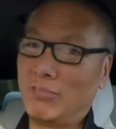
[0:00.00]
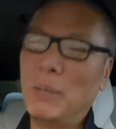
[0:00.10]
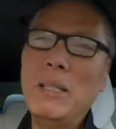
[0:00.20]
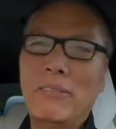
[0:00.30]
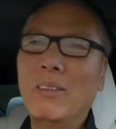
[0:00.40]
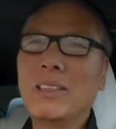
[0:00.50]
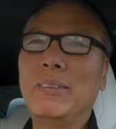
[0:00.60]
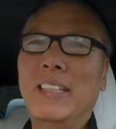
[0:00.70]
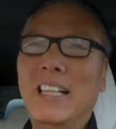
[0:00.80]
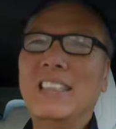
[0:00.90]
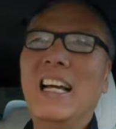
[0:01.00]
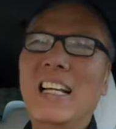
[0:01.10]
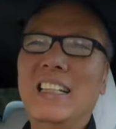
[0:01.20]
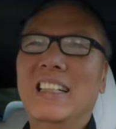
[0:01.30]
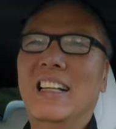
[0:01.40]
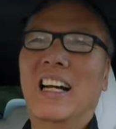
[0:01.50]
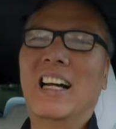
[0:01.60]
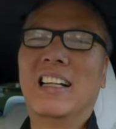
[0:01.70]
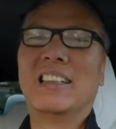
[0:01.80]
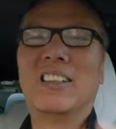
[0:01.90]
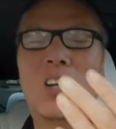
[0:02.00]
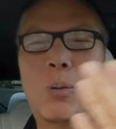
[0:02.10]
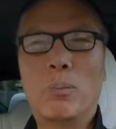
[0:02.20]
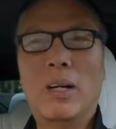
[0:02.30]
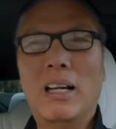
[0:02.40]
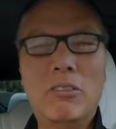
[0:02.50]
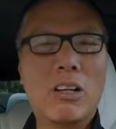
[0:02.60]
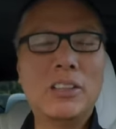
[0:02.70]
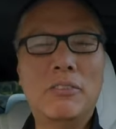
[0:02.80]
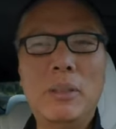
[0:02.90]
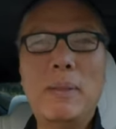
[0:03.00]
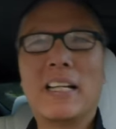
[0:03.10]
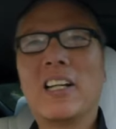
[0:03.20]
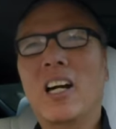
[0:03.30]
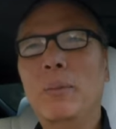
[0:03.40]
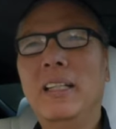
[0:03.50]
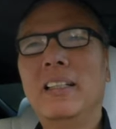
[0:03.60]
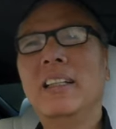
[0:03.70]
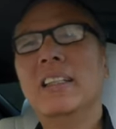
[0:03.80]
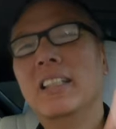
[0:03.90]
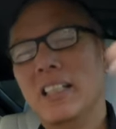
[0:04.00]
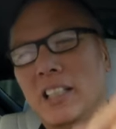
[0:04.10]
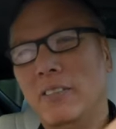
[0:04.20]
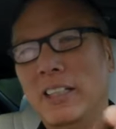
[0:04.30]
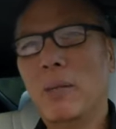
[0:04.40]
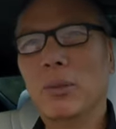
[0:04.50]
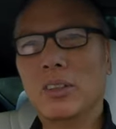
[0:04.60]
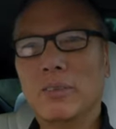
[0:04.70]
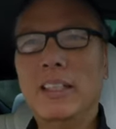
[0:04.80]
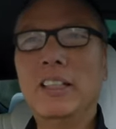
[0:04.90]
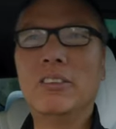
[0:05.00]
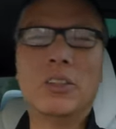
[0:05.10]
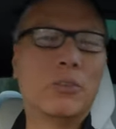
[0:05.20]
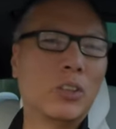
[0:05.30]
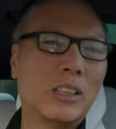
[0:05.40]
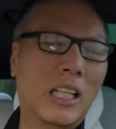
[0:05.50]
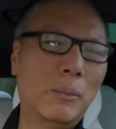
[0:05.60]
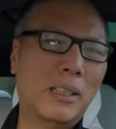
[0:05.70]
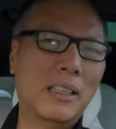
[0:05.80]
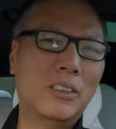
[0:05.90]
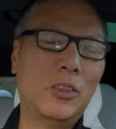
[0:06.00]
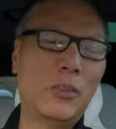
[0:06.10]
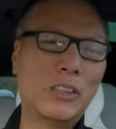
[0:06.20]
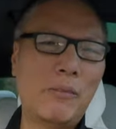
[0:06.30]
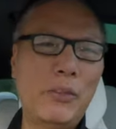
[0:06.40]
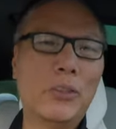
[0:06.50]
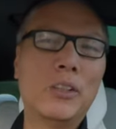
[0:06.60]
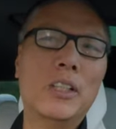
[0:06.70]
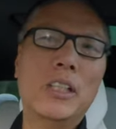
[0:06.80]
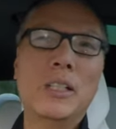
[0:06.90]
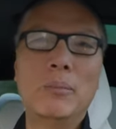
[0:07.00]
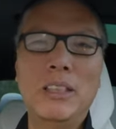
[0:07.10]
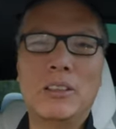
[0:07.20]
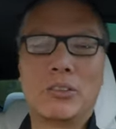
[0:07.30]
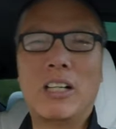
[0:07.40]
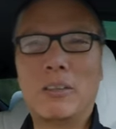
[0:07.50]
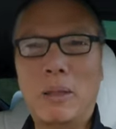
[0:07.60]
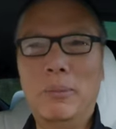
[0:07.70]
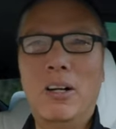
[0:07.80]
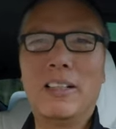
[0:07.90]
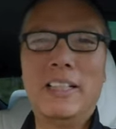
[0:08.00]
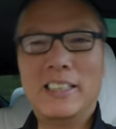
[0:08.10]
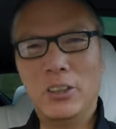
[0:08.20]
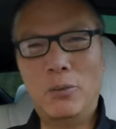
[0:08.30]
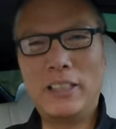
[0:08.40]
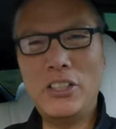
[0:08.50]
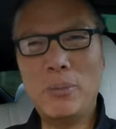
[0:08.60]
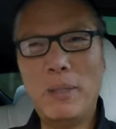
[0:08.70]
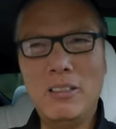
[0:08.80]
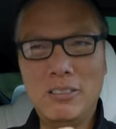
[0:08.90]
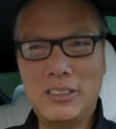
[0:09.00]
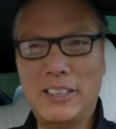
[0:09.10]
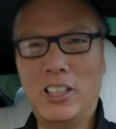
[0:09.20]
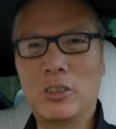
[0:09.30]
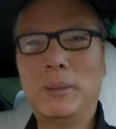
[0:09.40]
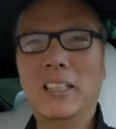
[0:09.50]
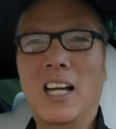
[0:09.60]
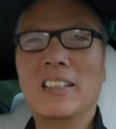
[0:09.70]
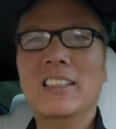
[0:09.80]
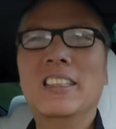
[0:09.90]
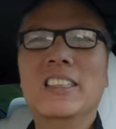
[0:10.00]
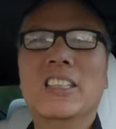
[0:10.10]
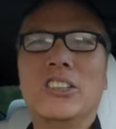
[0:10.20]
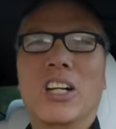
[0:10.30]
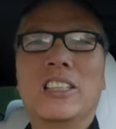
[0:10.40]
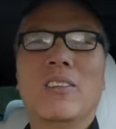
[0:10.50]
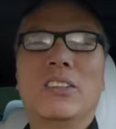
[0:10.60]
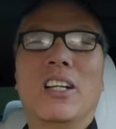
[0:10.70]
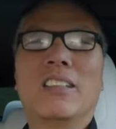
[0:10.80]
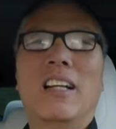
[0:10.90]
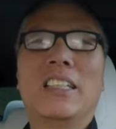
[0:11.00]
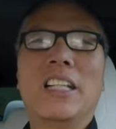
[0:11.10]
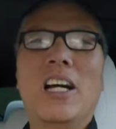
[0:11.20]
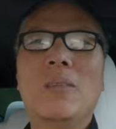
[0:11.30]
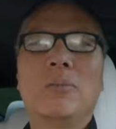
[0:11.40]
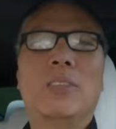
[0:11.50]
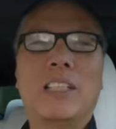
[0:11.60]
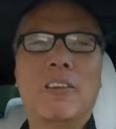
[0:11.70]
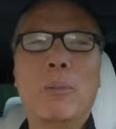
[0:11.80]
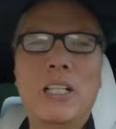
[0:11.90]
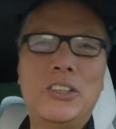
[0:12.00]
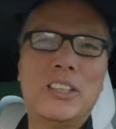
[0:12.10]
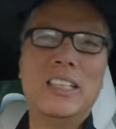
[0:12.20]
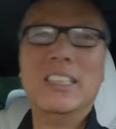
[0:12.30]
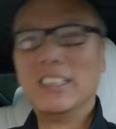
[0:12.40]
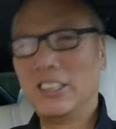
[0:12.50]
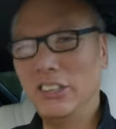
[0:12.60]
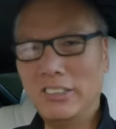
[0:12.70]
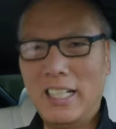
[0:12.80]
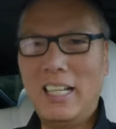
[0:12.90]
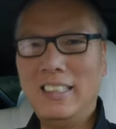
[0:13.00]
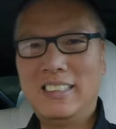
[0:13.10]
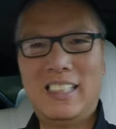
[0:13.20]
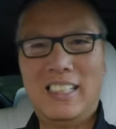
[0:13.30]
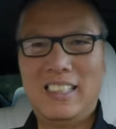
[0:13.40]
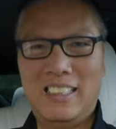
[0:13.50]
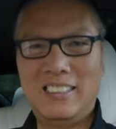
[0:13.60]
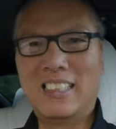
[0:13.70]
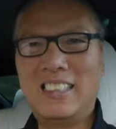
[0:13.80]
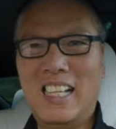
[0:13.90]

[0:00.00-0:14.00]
give me a thumbs up if you like that. Uh, hope uh, welcome your feedback and comment leave it down below this video. If you're a first time, uh, you're a first time viewer, please subscribe to my blog and hit the notification bell. It helps me a lot. John Chow at johnchow.com. Thank you very much. See you guys next